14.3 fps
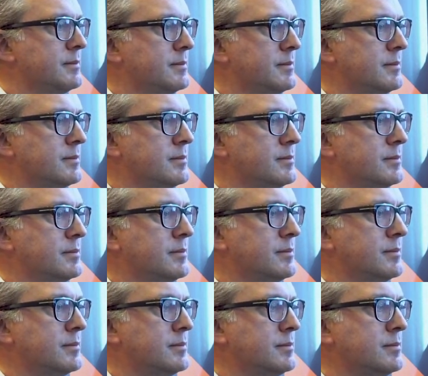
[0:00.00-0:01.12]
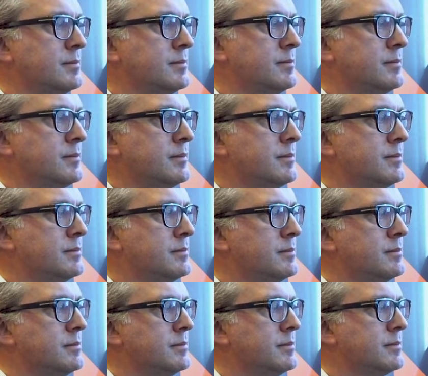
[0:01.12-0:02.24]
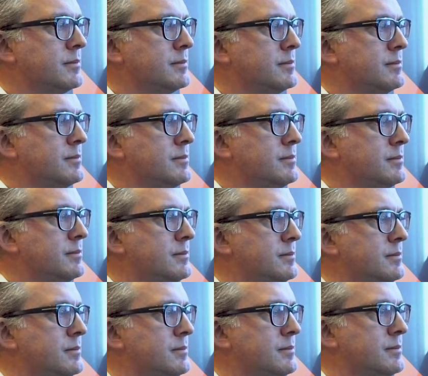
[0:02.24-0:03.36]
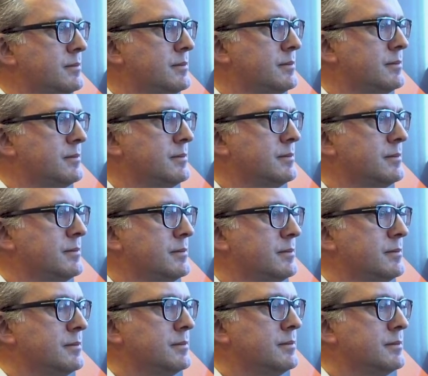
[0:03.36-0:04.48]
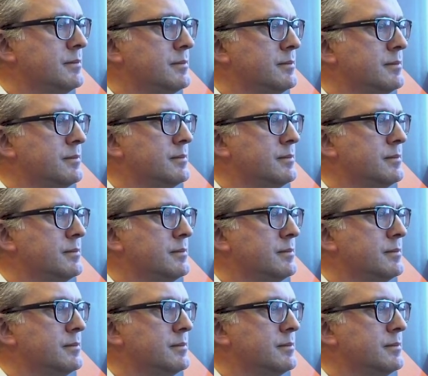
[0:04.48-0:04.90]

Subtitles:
[no speech]